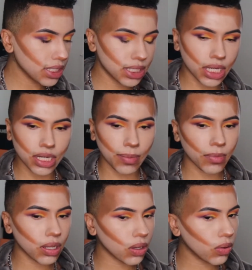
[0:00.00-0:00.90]
is done, I'm
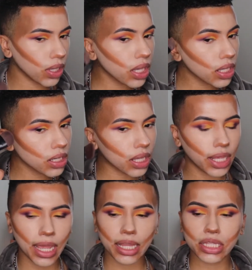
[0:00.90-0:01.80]
gonna go in,
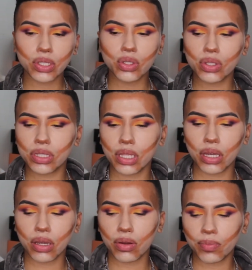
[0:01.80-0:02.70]
and I like to use
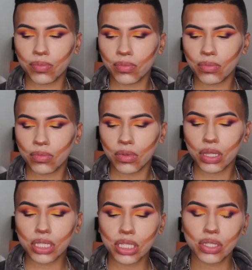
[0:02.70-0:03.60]

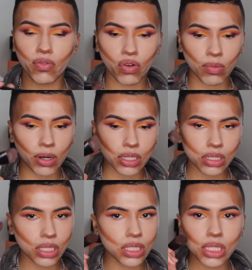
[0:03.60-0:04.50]
there's a Sephora brush.
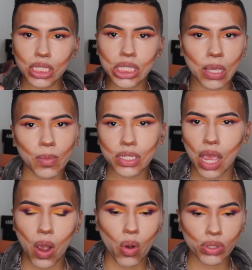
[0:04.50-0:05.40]
This is the same brush
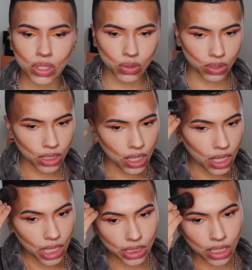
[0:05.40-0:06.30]
I always use.
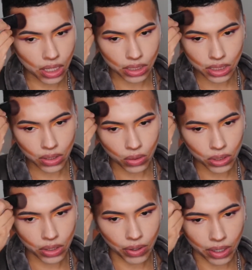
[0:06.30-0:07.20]
It's honestly
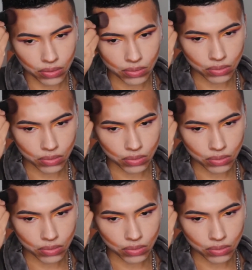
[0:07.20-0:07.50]
holy grail.